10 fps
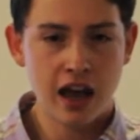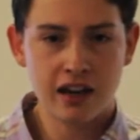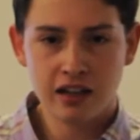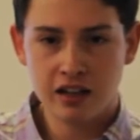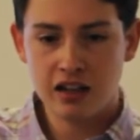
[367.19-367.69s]

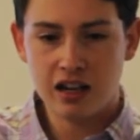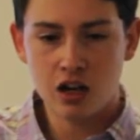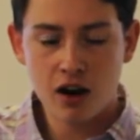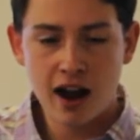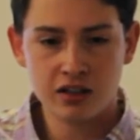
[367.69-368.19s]
and in an
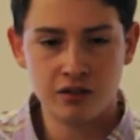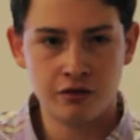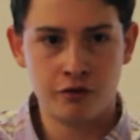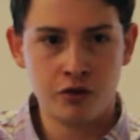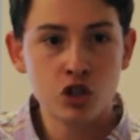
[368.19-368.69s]
interactive
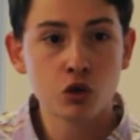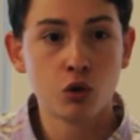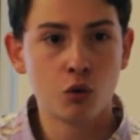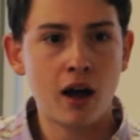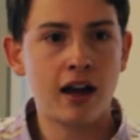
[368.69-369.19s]

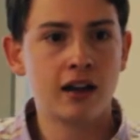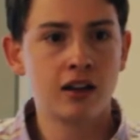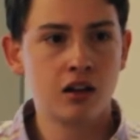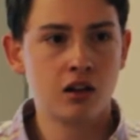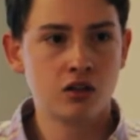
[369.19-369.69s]
visual way
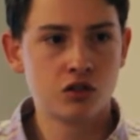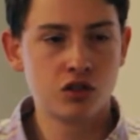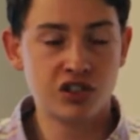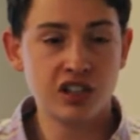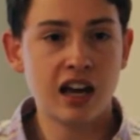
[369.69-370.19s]

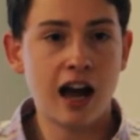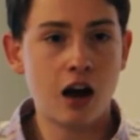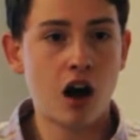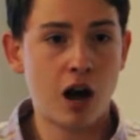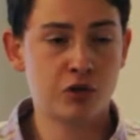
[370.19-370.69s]
to see
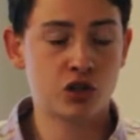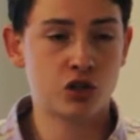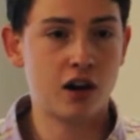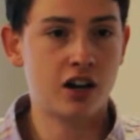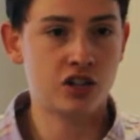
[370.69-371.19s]
how option
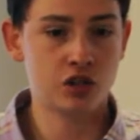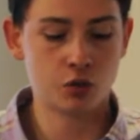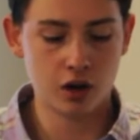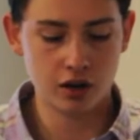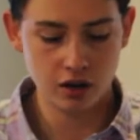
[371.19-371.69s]
strategies
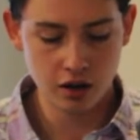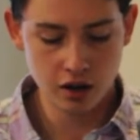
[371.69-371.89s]
work.